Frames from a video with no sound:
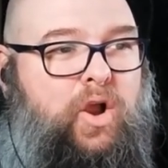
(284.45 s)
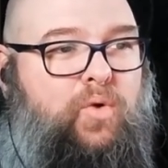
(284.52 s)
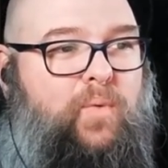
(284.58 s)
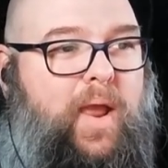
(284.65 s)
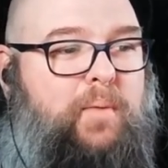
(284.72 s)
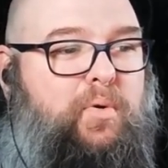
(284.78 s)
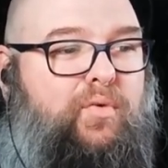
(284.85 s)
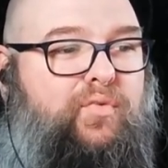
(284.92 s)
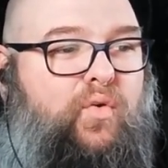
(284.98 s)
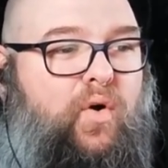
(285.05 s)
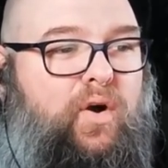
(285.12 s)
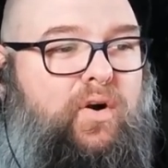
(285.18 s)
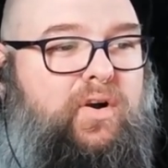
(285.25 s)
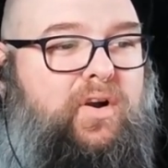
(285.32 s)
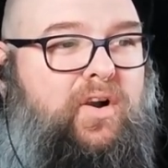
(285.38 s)
Rainbow
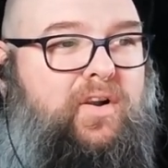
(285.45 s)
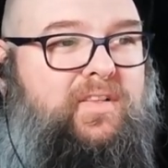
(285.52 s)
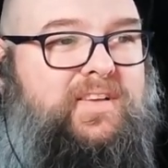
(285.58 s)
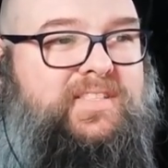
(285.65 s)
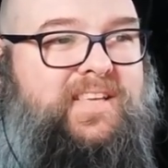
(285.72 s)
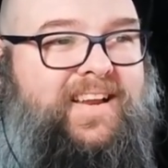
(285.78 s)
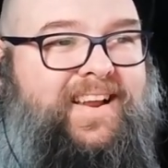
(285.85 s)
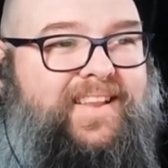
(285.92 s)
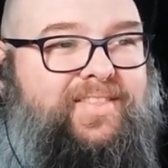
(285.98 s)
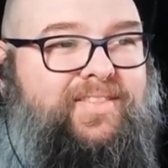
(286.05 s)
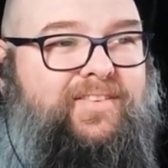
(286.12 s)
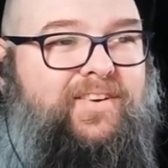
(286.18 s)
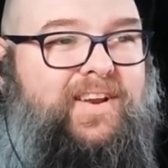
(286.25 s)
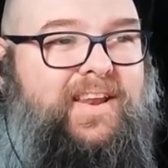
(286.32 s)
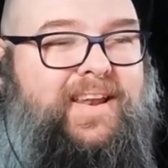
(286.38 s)
foil currently sitting at
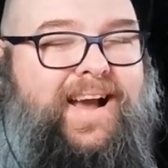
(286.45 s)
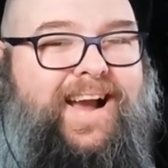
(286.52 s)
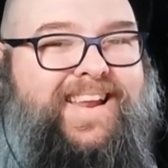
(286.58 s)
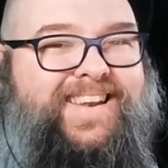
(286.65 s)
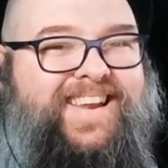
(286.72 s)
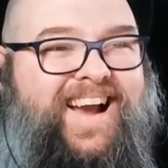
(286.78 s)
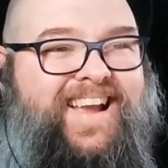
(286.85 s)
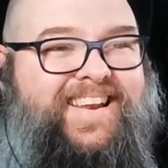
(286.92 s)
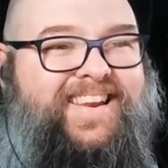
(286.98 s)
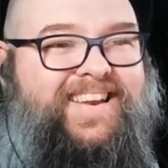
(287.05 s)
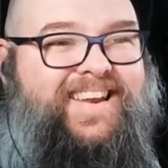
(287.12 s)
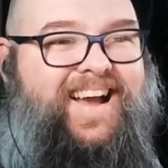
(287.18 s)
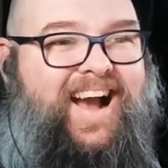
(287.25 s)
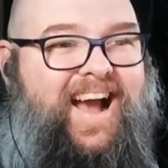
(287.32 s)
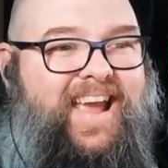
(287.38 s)

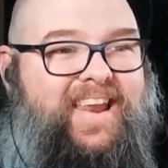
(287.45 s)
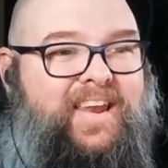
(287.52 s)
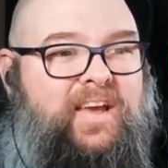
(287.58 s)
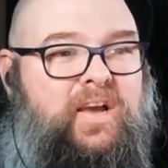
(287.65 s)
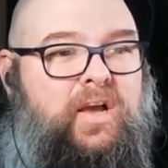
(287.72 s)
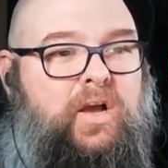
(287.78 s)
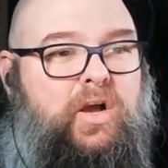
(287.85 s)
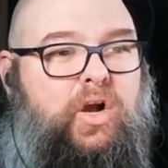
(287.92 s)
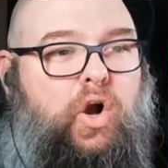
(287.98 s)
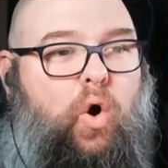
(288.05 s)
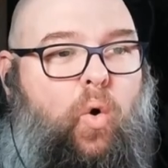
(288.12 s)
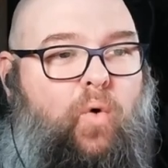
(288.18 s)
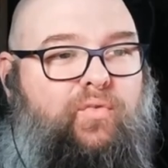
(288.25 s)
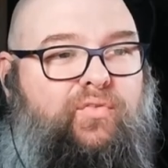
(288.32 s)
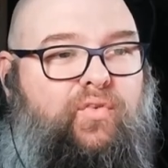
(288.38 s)
$39.99.
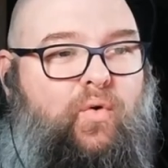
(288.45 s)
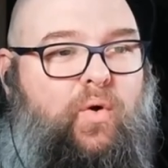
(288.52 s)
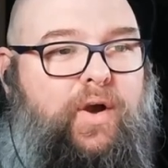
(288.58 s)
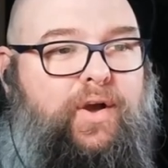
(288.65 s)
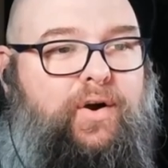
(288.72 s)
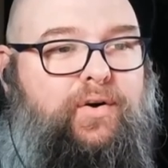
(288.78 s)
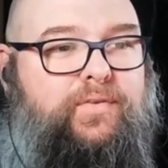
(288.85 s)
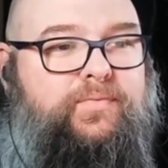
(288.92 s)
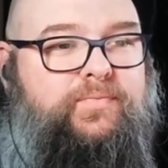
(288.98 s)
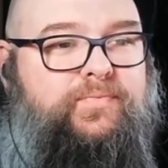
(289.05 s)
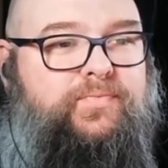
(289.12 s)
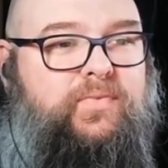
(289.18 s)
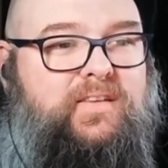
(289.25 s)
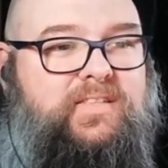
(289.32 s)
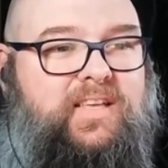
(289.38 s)
Cold foil,
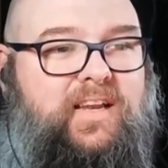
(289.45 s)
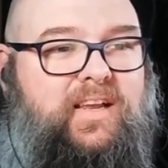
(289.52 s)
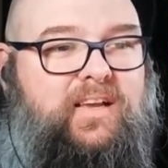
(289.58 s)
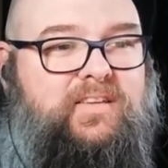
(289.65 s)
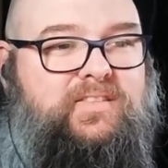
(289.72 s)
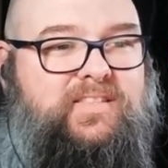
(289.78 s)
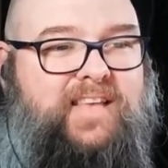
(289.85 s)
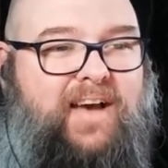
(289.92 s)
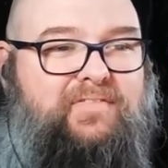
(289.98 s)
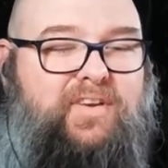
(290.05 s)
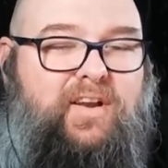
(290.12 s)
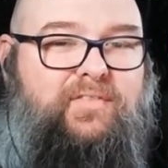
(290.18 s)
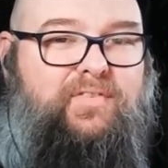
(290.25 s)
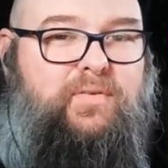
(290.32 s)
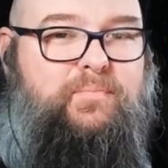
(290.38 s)
sitting 7
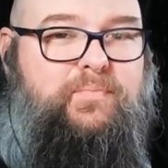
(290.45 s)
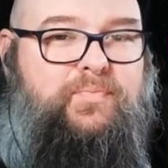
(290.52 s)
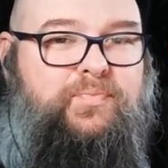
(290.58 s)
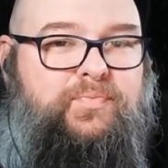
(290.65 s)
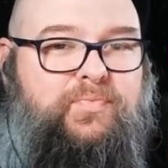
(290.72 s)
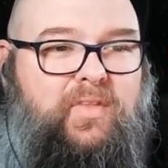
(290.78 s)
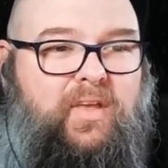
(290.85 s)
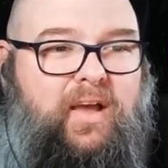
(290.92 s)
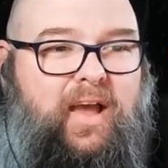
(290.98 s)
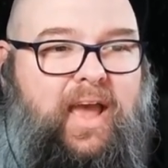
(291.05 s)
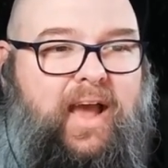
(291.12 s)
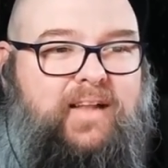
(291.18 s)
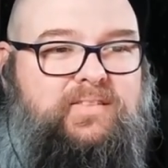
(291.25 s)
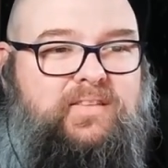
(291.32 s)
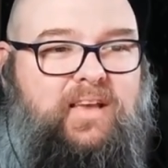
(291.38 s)
of them
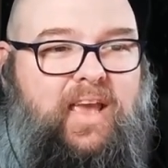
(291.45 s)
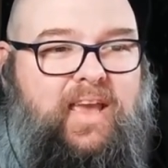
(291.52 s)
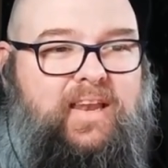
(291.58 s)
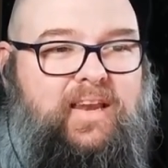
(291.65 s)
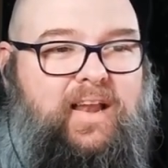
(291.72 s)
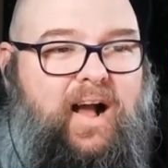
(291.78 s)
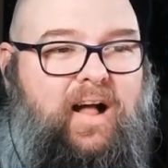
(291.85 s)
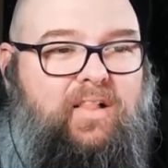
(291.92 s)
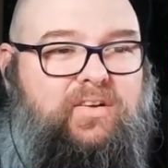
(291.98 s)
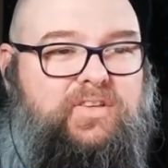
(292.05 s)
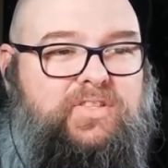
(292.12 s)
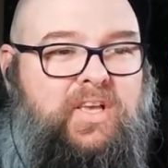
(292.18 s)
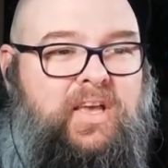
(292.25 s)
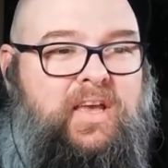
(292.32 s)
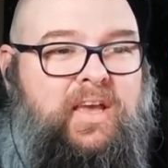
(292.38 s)
at
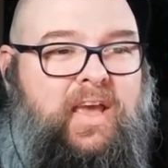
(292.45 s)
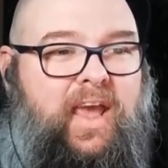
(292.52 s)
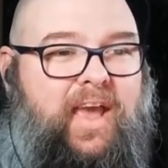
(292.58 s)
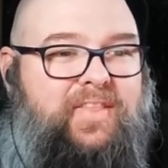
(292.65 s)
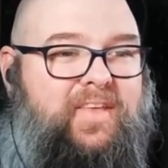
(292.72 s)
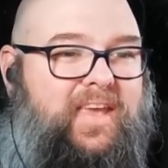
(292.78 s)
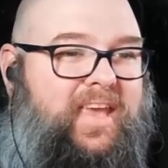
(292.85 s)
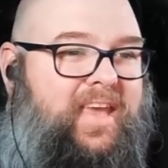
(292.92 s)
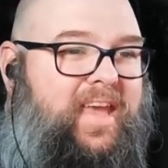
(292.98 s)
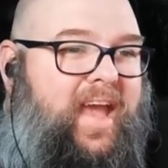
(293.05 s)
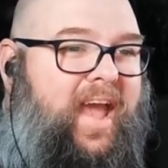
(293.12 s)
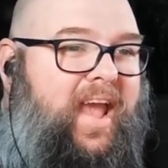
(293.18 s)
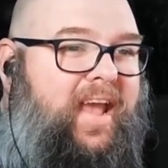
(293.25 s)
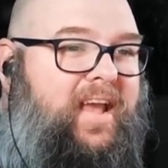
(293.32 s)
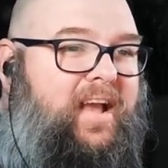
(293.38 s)
$80. And the
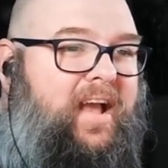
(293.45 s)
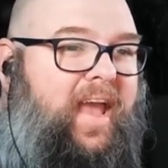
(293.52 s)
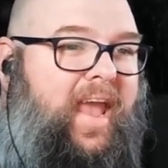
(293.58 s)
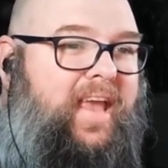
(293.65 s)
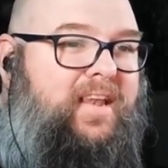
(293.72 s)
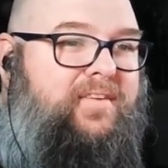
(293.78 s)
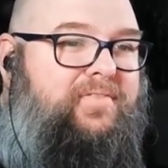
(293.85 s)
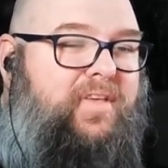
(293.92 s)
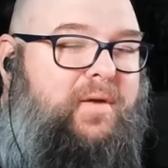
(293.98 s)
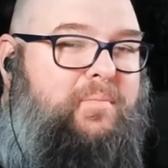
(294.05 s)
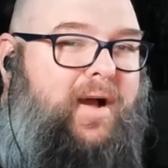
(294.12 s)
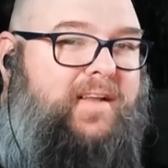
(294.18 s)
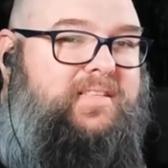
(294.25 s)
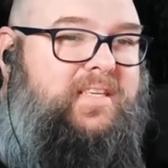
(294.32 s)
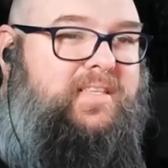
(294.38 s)
EA, 8 of them
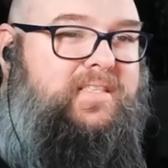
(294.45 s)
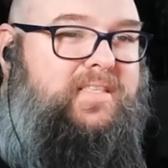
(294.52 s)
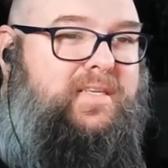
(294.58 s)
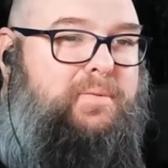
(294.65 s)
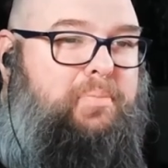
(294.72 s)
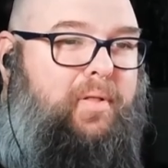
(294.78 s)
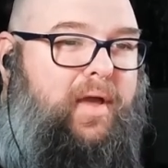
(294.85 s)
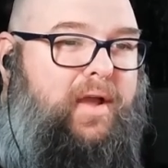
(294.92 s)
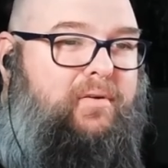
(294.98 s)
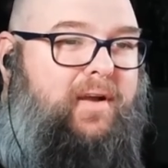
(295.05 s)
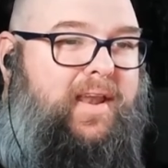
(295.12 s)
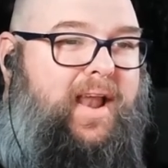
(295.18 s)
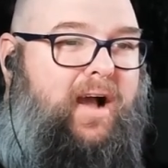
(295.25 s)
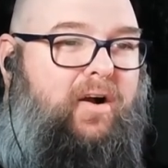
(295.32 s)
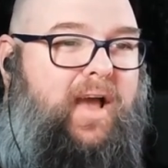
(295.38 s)
on TCG Player right
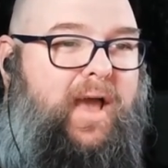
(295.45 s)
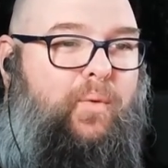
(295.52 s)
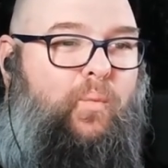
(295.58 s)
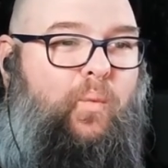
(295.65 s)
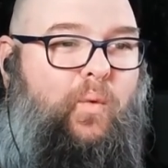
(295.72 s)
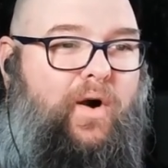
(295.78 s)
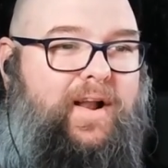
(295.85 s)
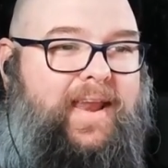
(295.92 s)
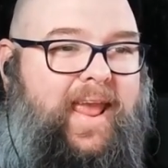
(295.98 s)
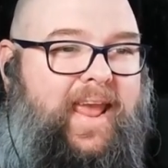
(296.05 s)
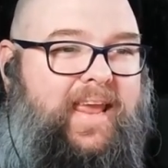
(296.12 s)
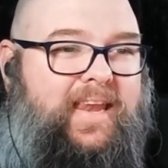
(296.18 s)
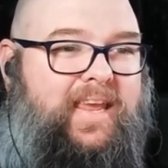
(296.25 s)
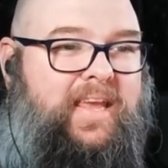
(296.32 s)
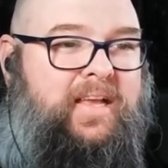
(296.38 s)
now at
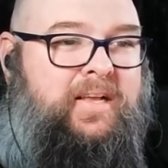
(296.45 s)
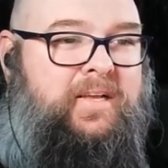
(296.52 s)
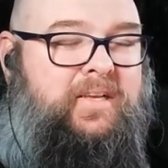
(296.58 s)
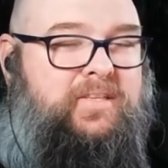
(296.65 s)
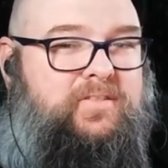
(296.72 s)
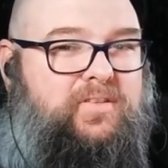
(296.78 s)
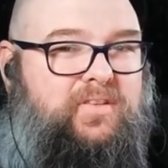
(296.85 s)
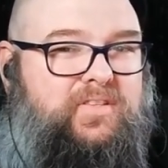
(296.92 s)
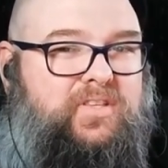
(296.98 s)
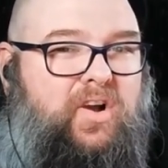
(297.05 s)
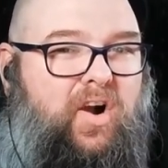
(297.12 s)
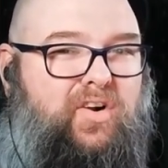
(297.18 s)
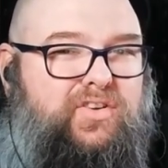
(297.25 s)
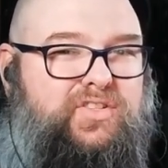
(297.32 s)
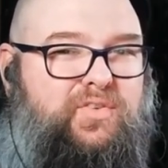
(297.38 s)
$180. So this
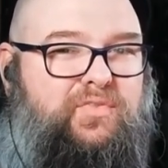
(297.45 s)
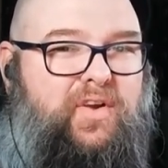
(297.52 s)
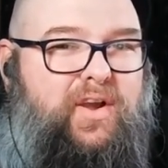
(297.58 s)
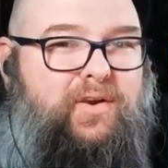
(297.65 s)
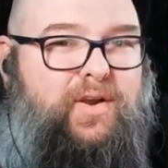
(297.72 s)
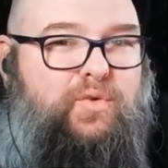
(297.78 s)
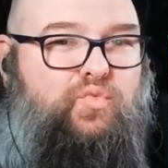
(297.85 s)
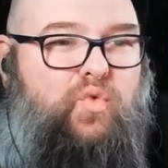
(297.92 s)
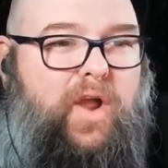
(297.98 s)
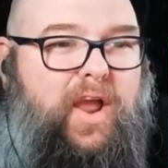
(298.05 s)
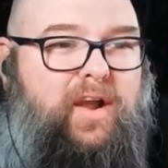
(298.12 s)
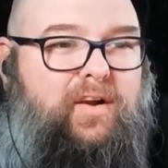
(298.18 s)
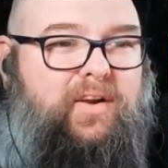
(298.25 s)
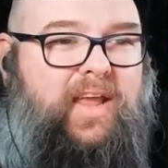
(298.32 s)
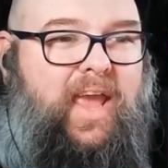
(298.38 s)
card is a very
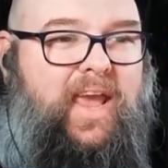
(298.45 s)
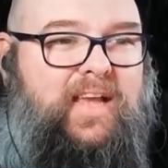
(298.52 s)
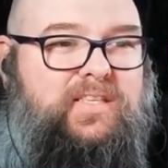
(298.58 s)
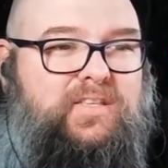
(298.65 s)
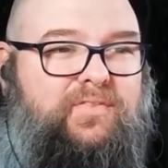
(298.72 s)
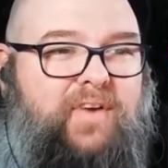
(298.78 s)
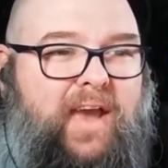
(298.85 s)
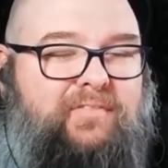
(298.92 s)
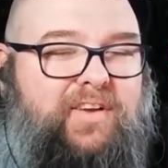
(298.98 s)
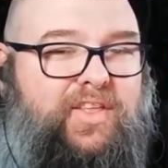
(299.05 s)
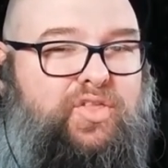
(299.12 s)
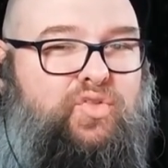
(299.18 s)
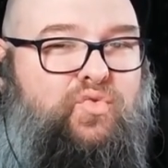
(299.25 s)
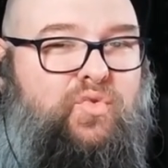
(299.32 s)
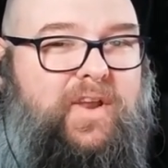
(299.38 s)
rare case of having
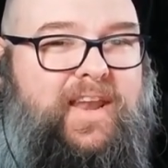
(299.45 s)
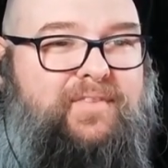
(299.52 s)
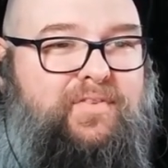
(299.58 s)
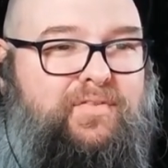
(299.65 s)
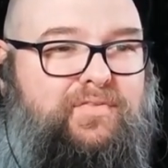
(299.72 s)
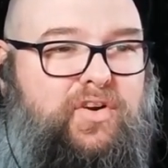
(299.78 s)
3 different